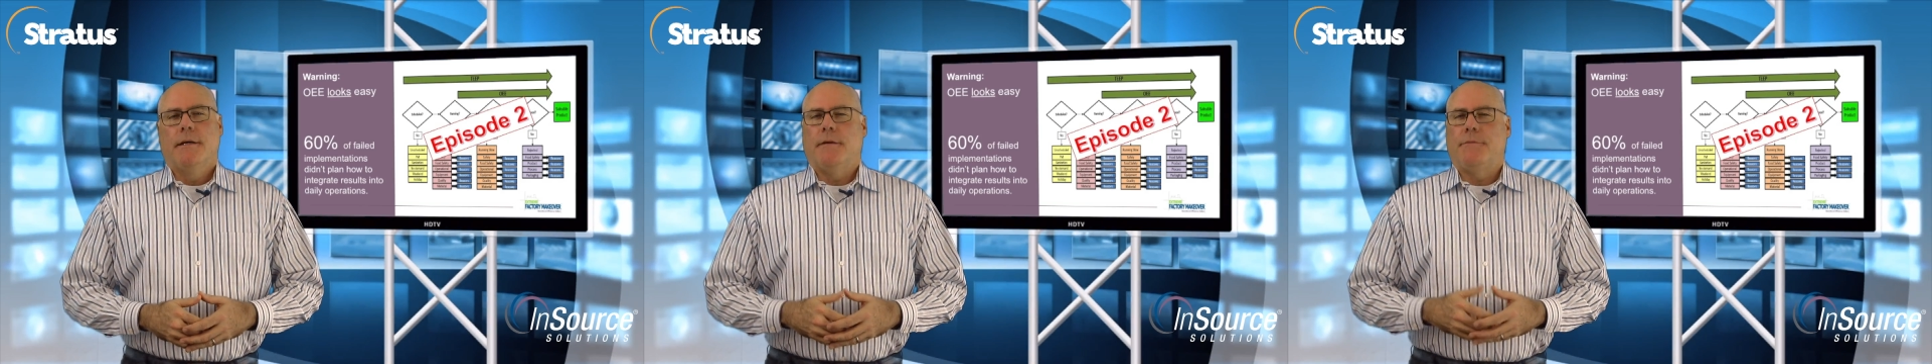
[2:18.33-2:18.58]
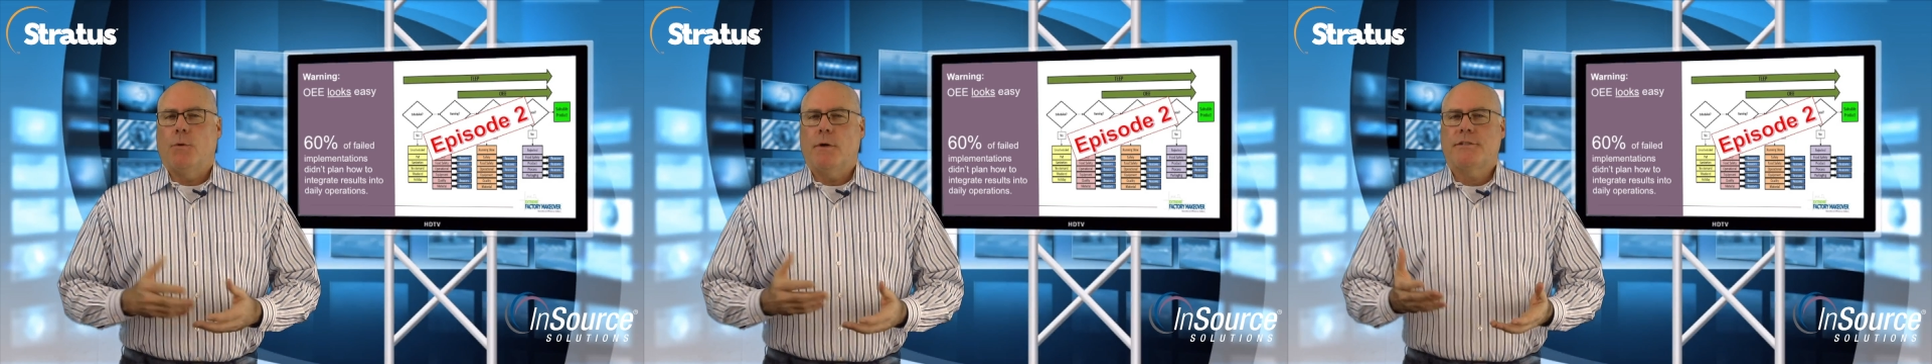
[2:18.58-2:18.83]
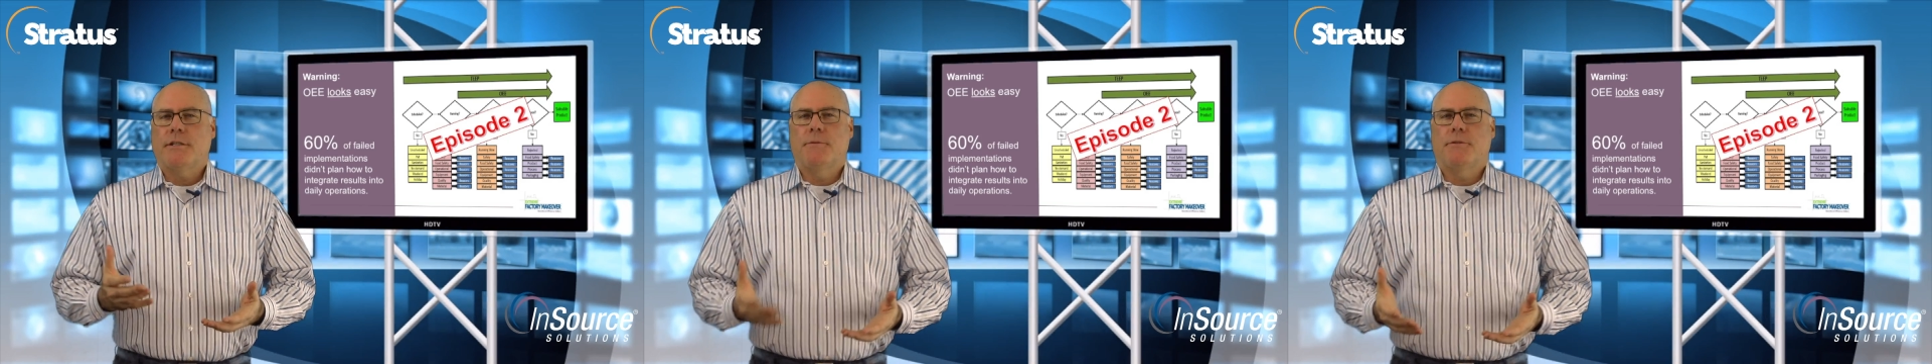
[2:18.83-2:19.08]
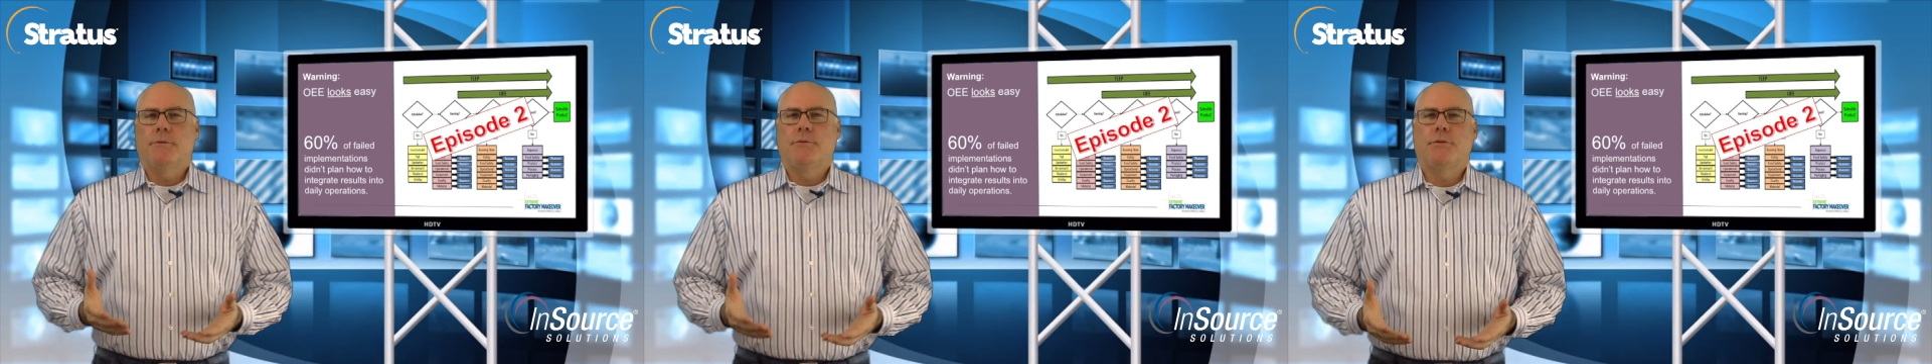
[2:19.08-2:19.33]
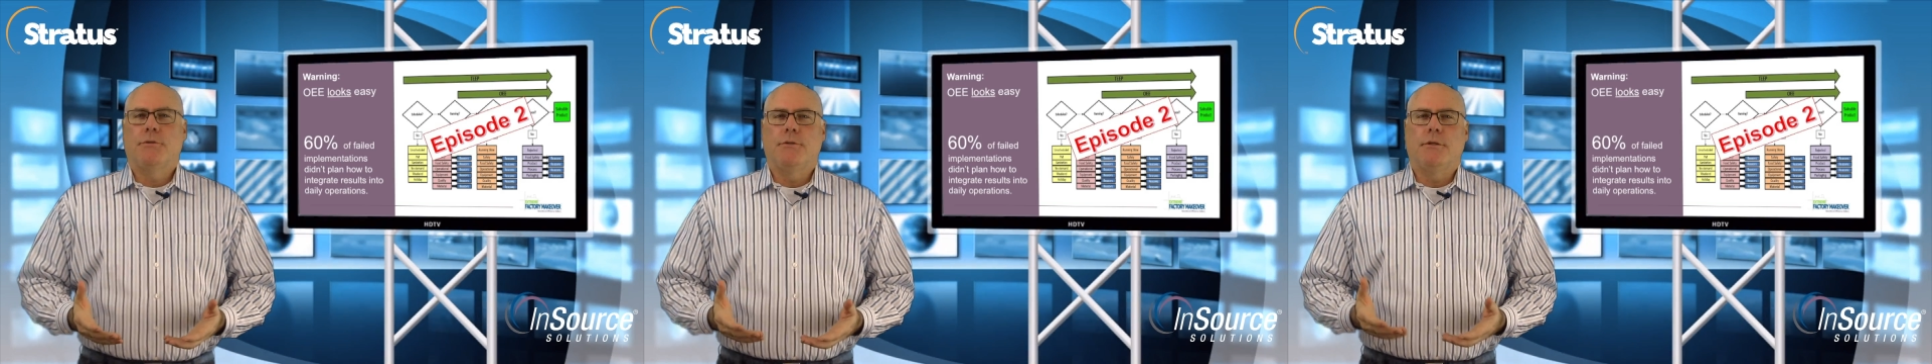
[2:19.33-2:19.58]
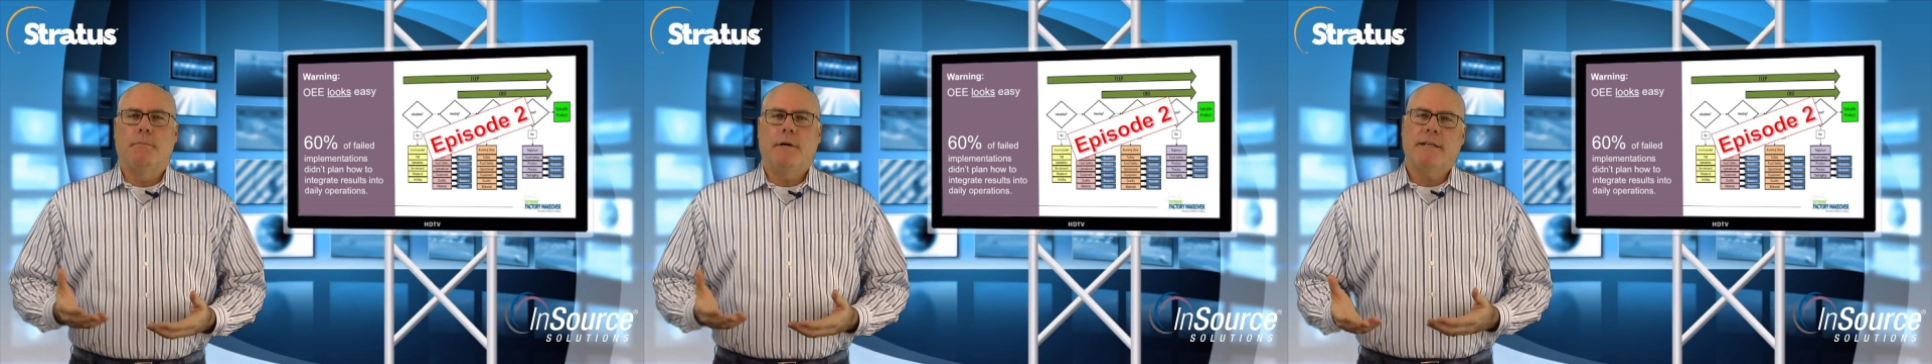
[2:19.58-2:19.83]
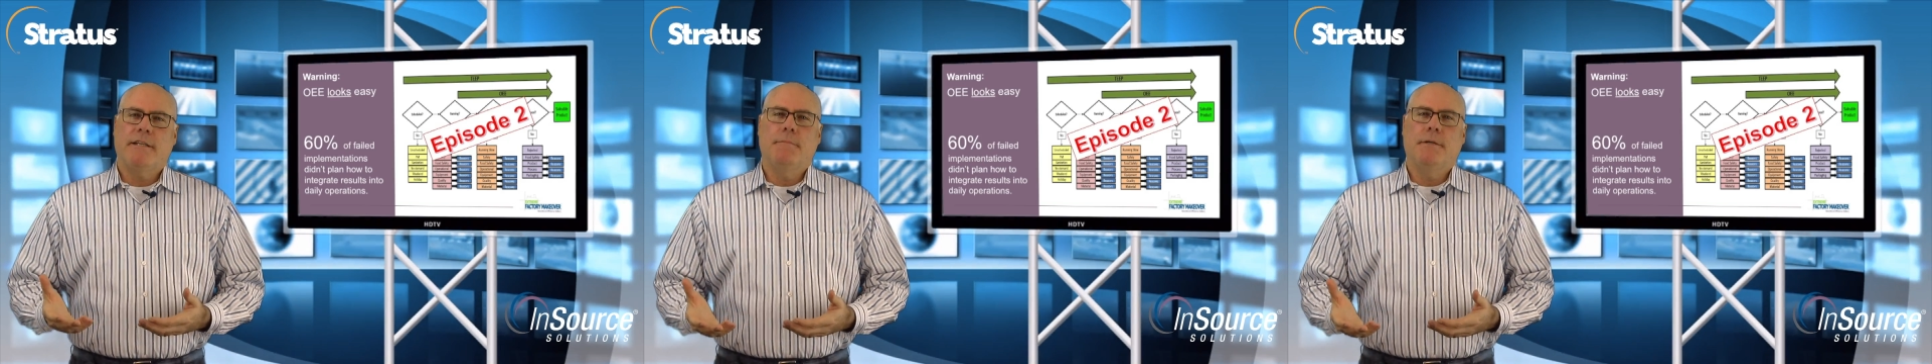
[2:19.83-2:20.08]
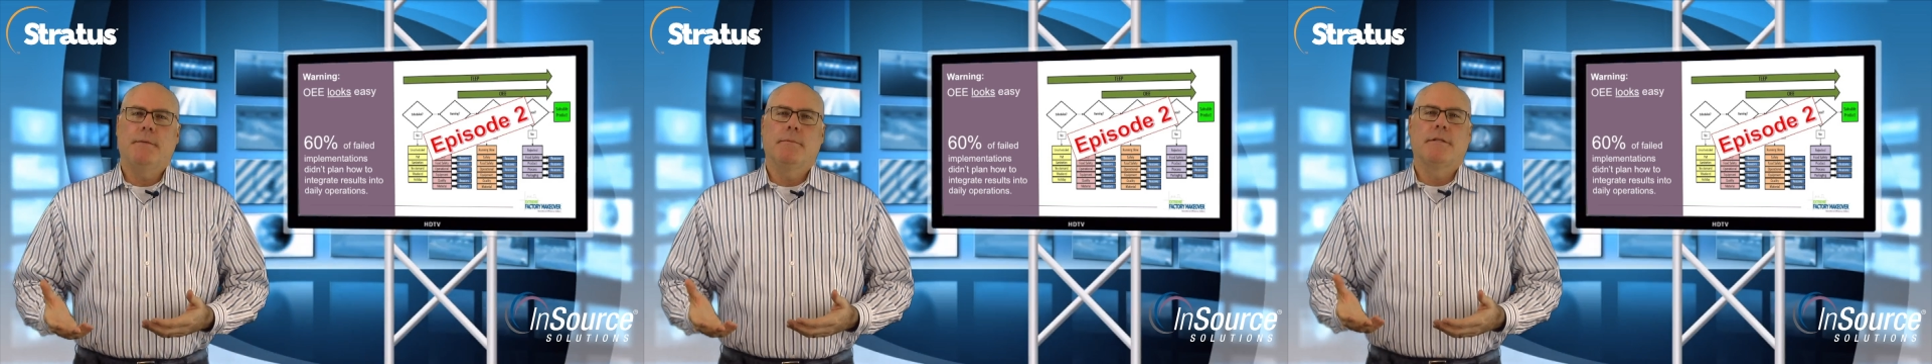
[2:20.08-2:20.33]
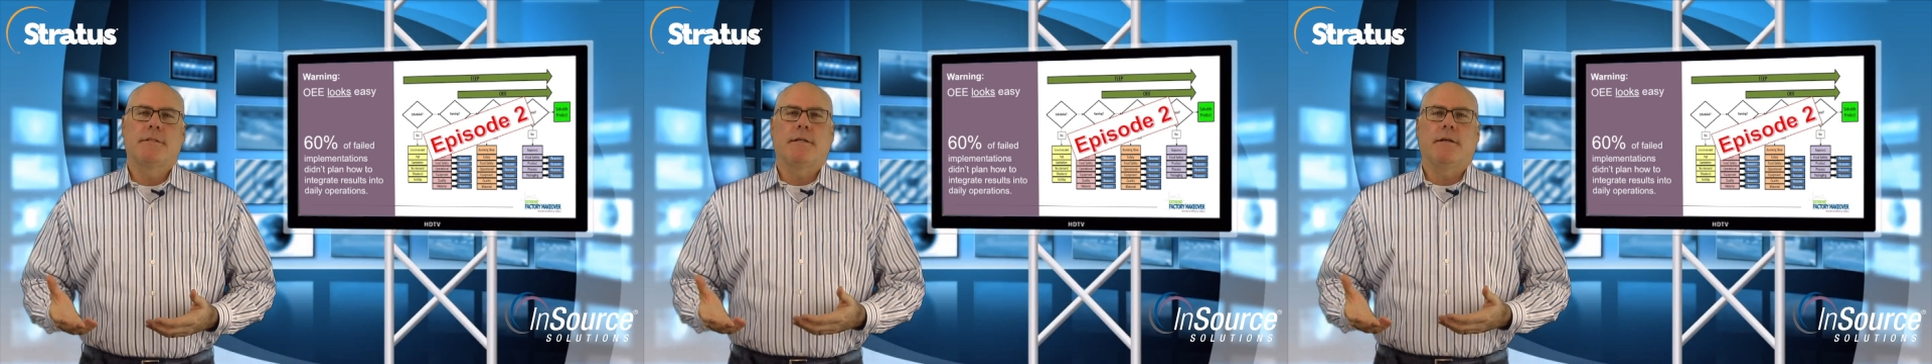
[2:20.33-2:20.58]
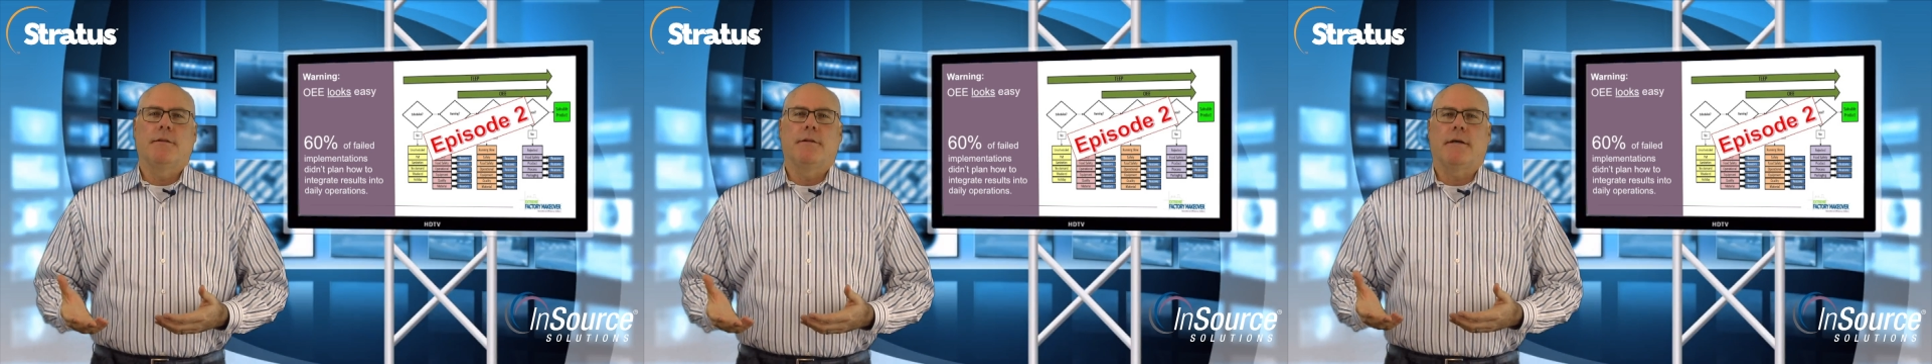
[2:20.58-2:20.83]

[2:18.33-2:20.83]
If you watched episode 2, you might have been able to tell